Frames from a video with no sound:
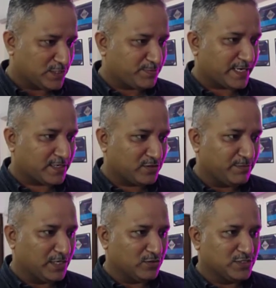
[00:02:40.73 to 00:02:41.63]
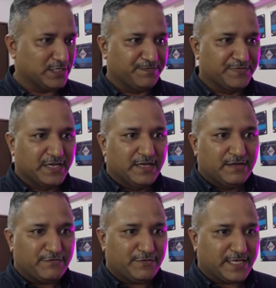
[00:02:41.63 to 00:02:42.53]
back to the browser,
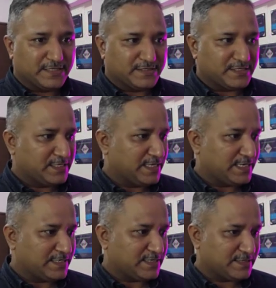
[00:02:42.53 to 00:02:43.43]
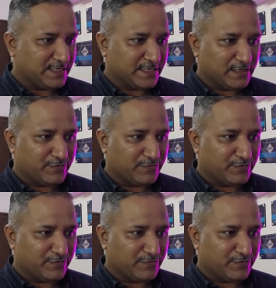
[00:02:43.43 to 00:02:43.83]
we can see that there are